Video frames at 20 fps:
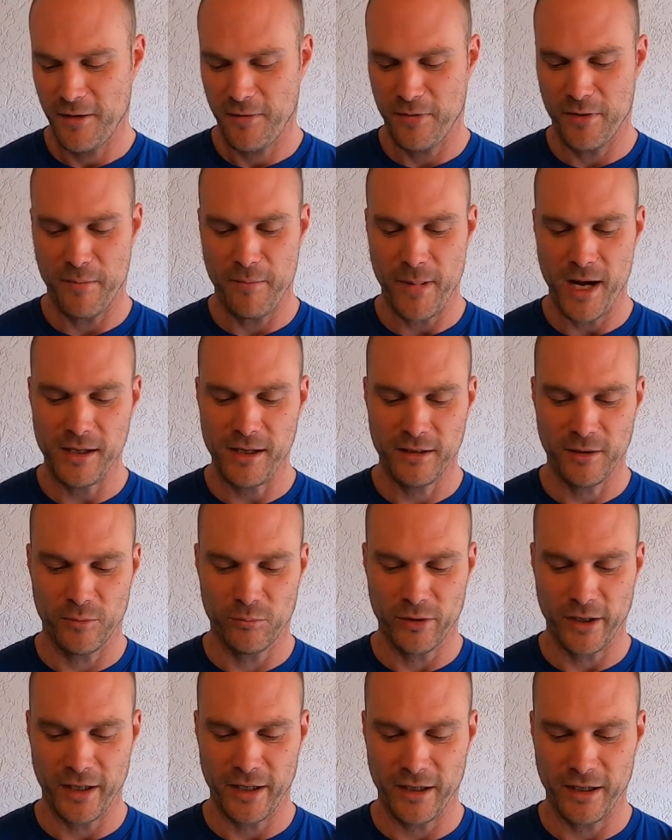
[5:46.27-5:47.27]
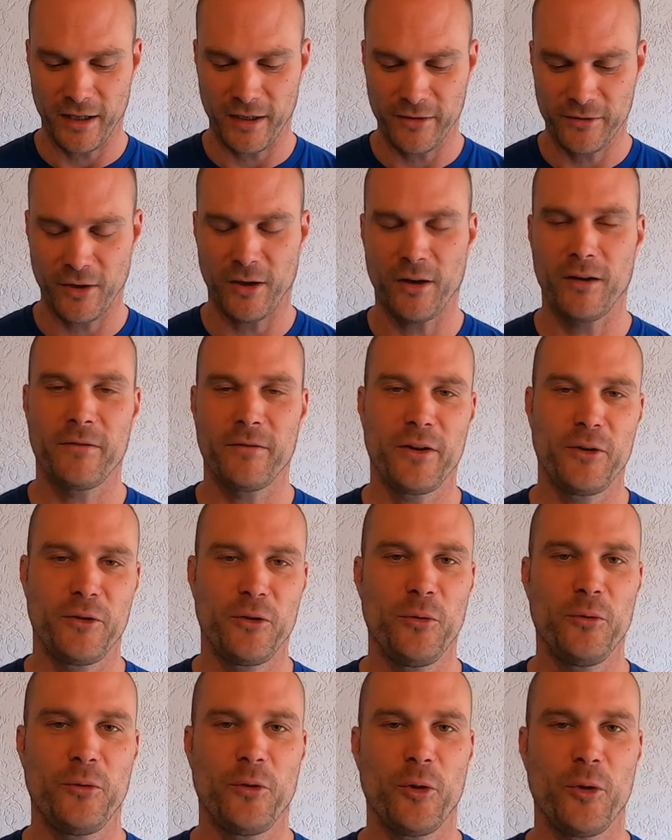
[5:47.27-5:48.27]
The main complaint I saw of these
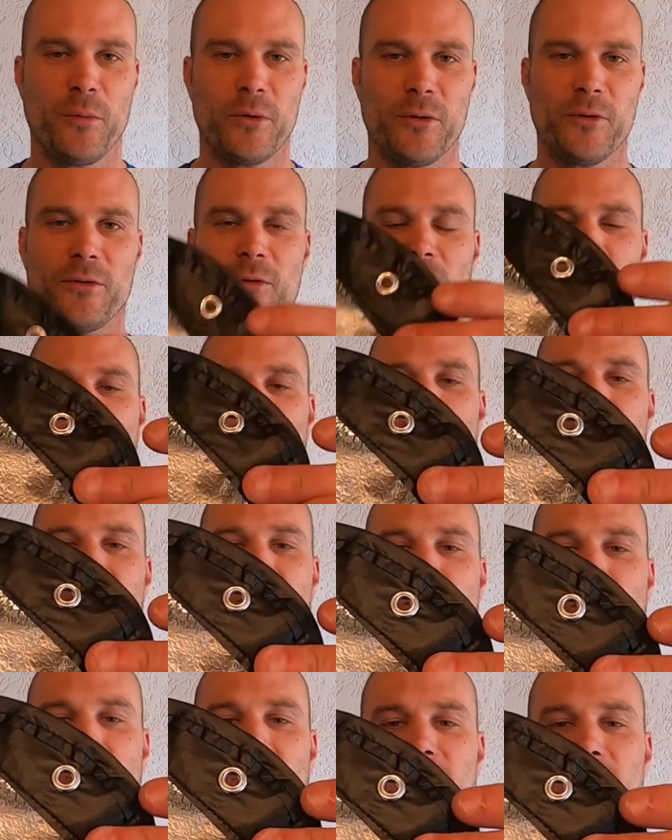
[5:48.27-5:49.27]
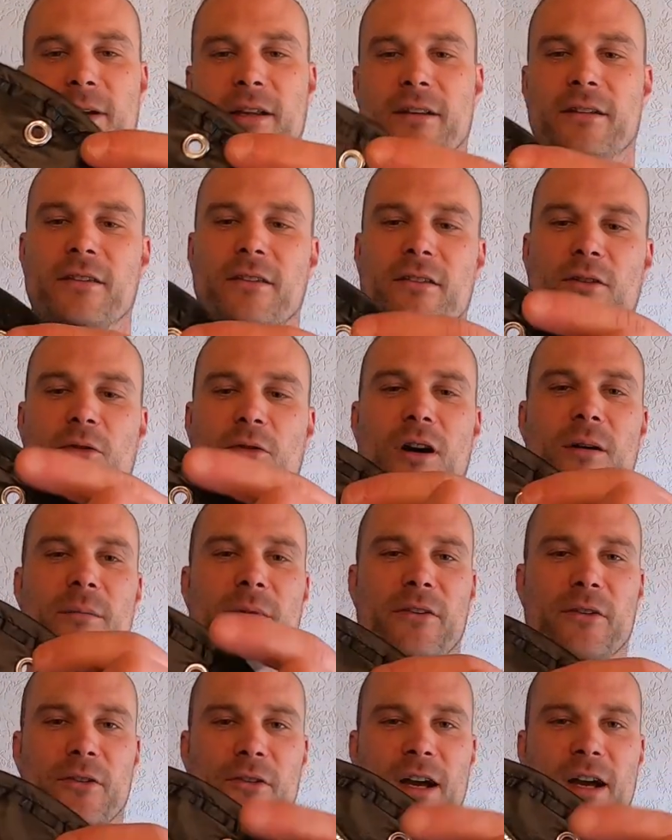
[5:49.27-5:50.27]
YouTubers was the grommets. The
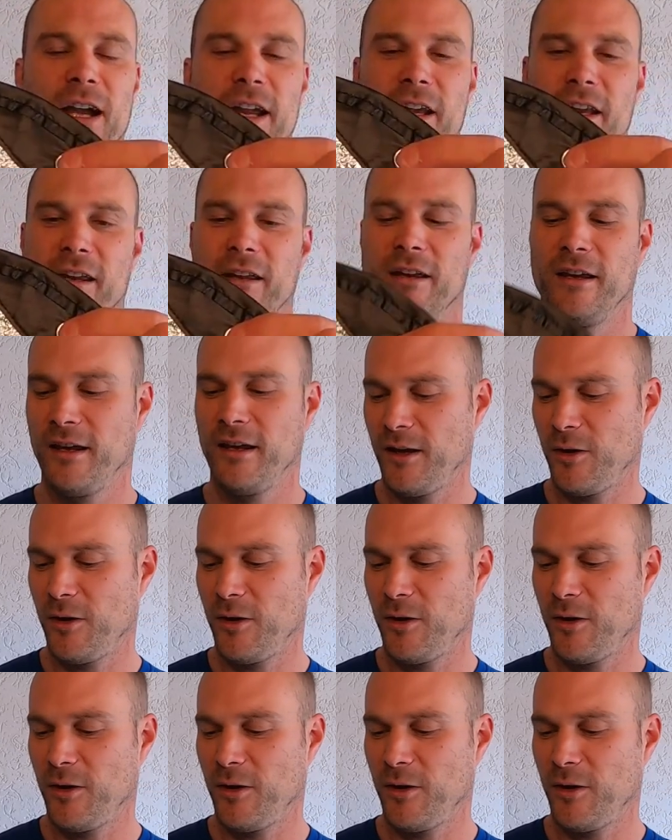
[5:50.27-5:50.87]
grommets are tiny.